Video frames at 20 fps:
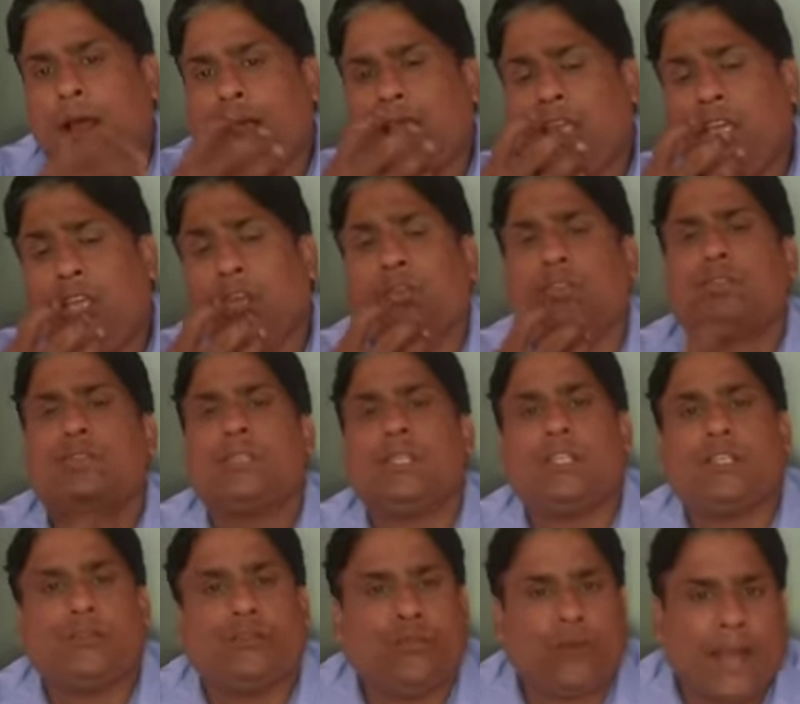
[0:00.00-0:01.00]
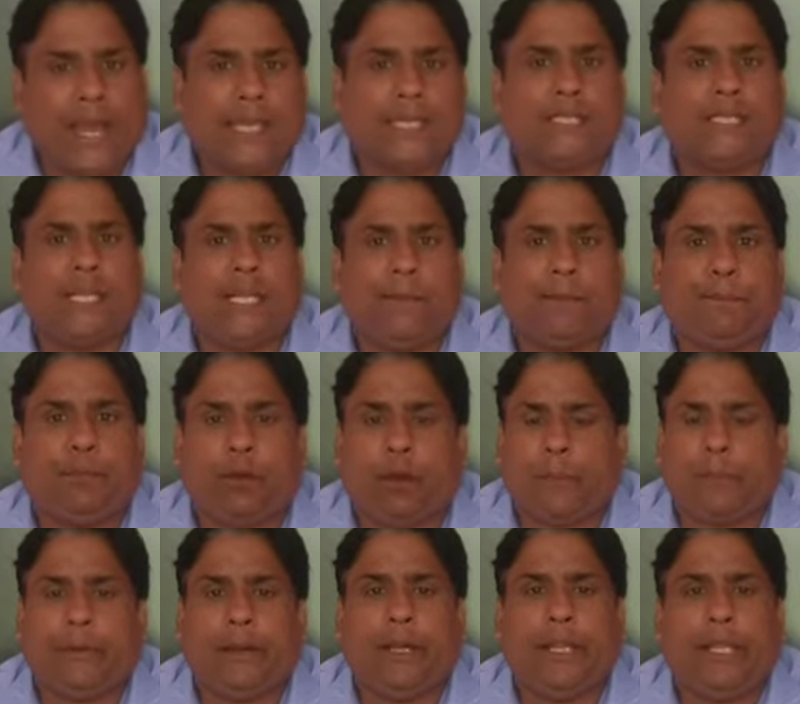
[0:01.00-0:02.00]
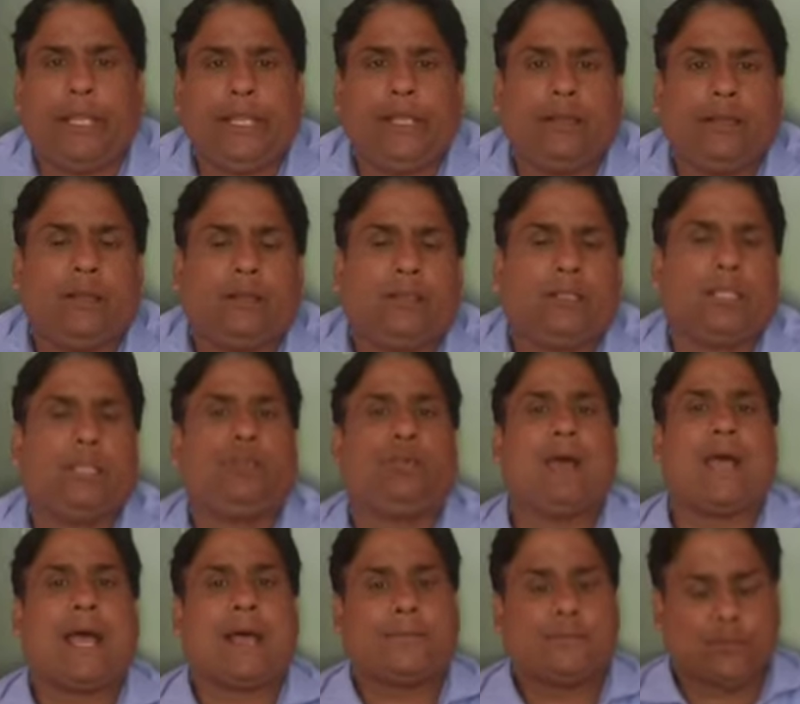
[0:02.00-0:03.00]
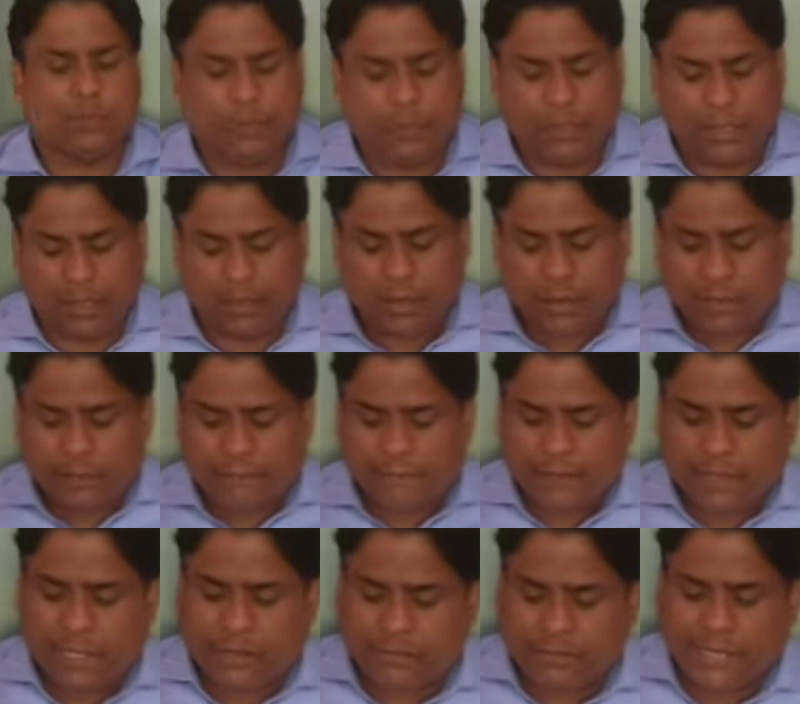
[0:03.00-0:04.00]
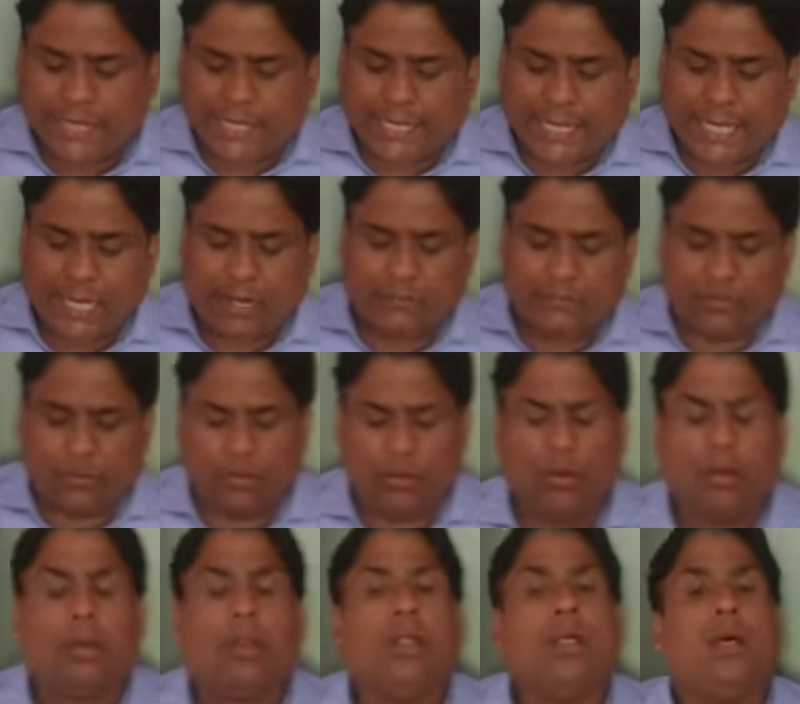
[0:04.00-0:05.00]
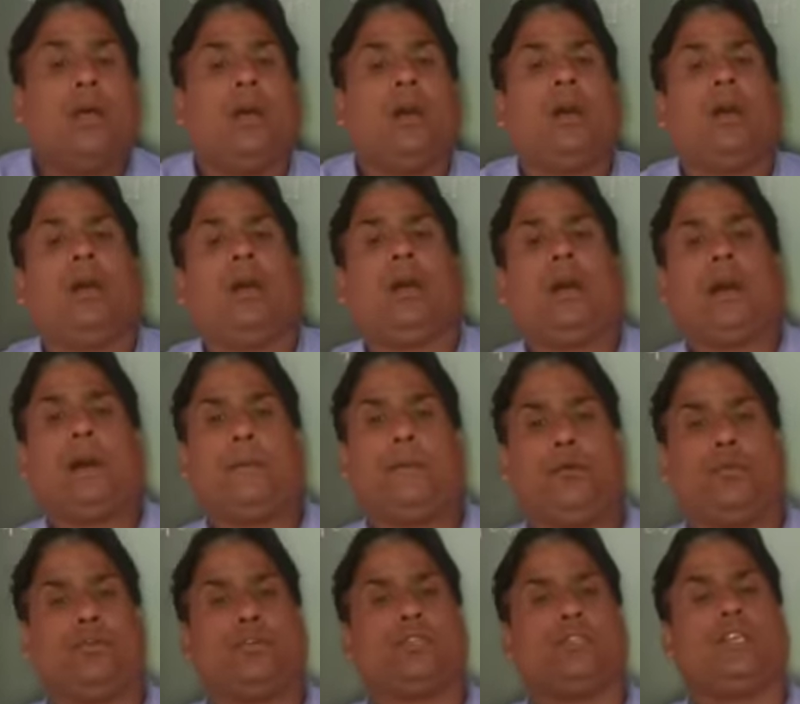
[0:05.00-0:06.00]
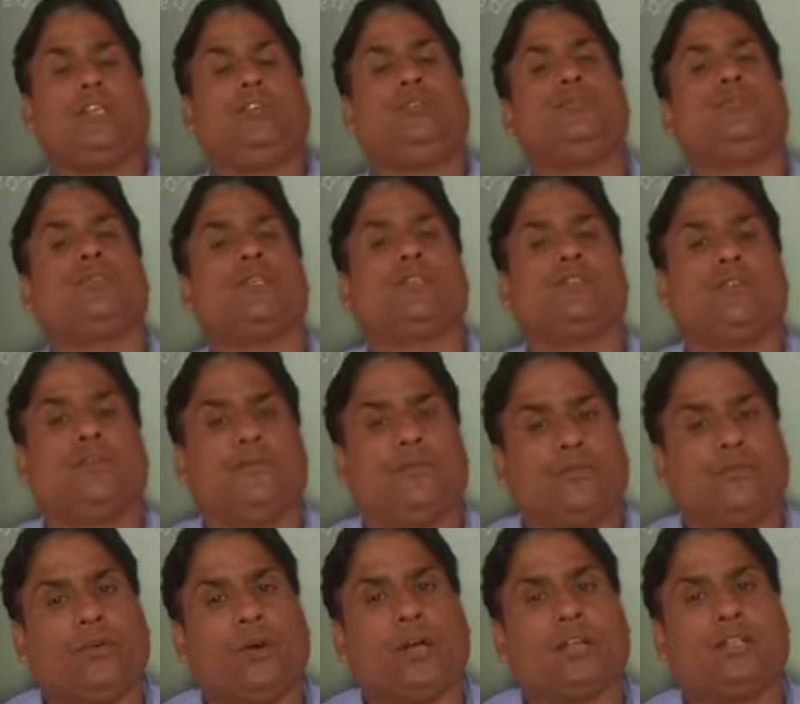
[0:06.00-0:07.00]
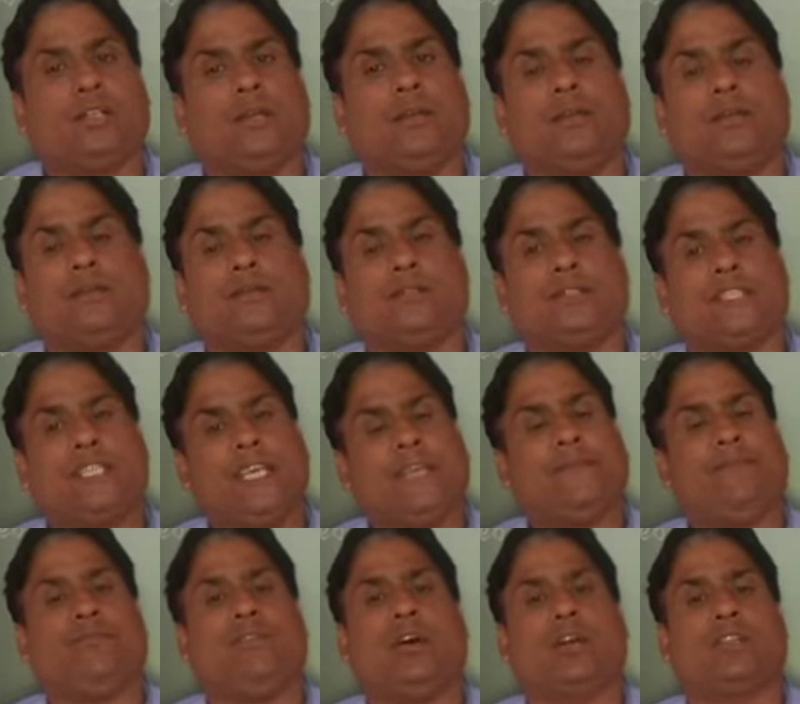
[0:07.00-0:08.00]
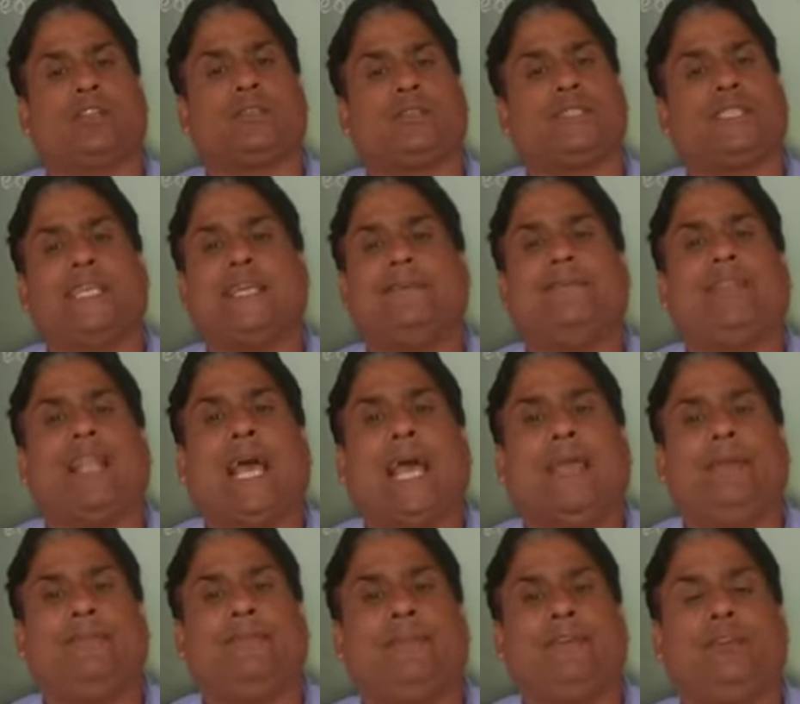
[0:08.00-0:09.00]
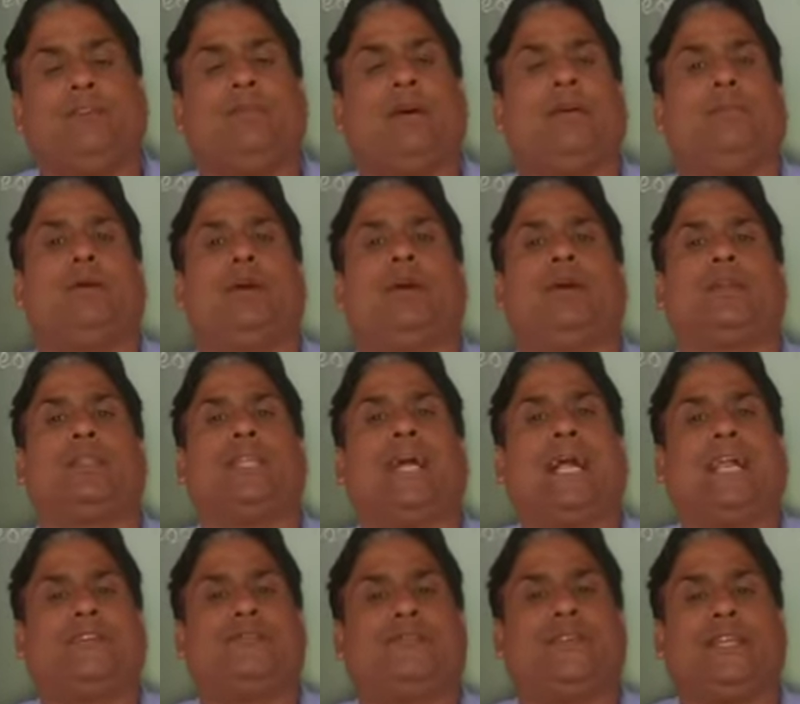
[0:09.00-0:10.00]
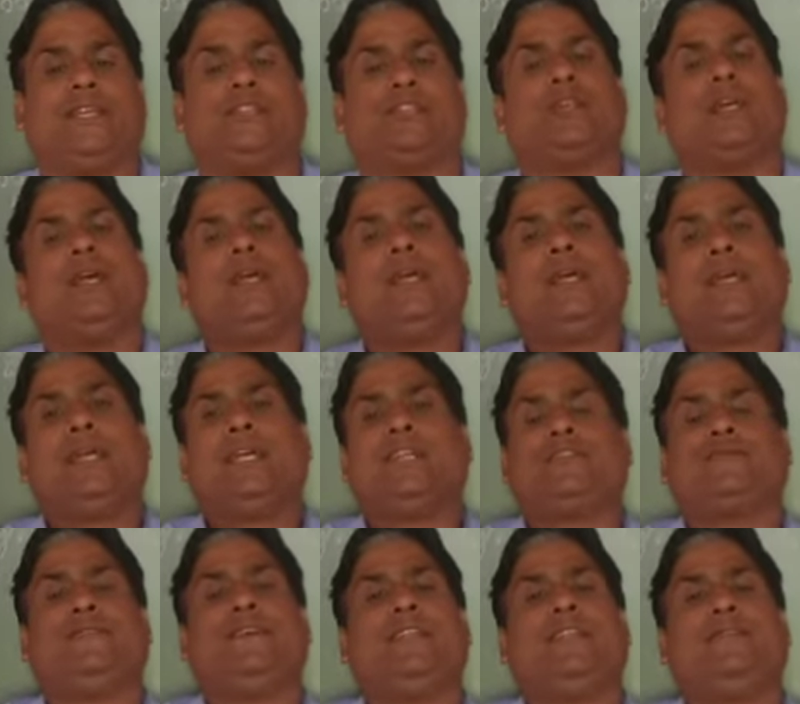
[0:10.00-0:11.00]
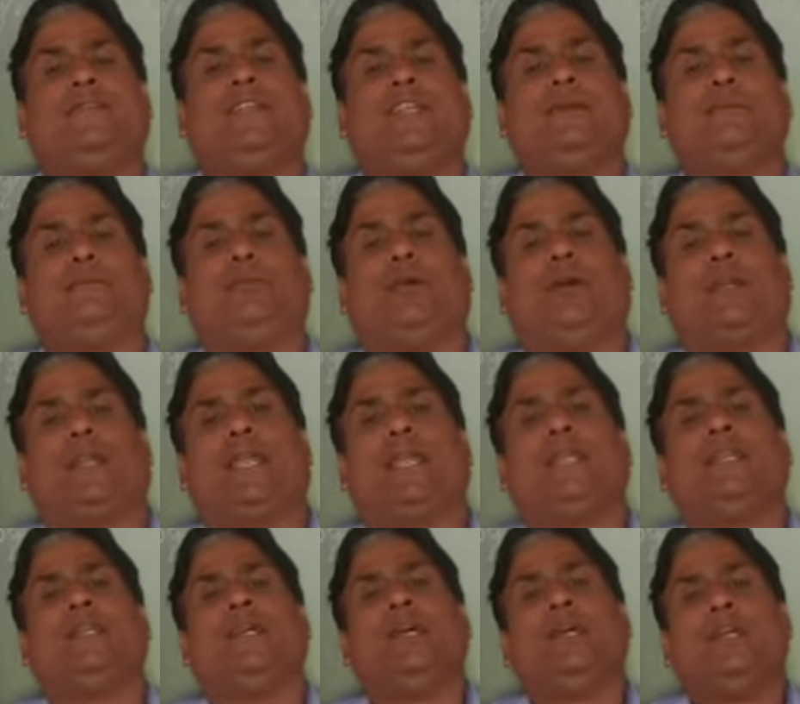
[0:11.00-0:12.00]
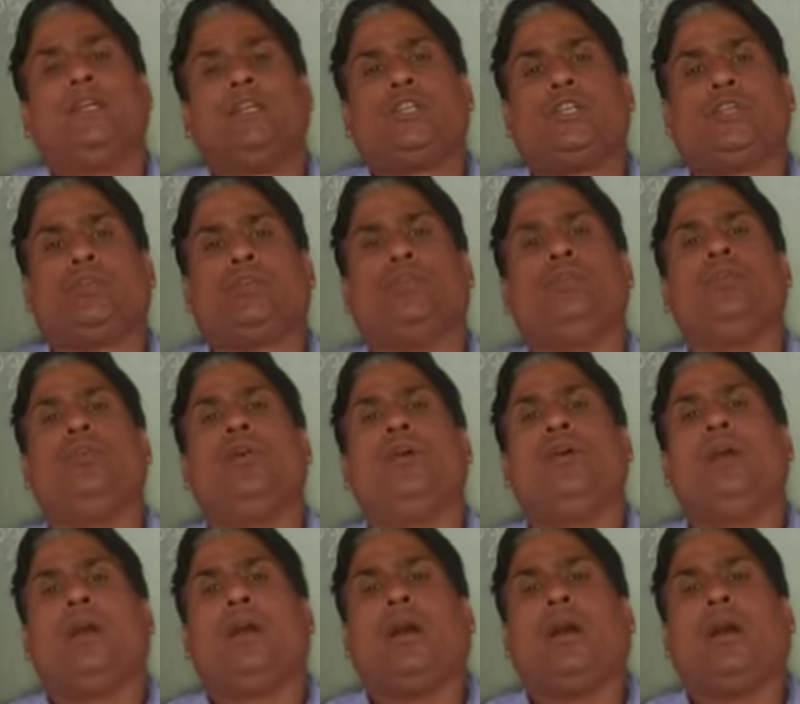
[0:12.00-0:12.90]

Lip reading: use it wisely, properly. You have to be very, very careful about the uses of water. Save water, save life. You have heard that phrase. It's very, very important to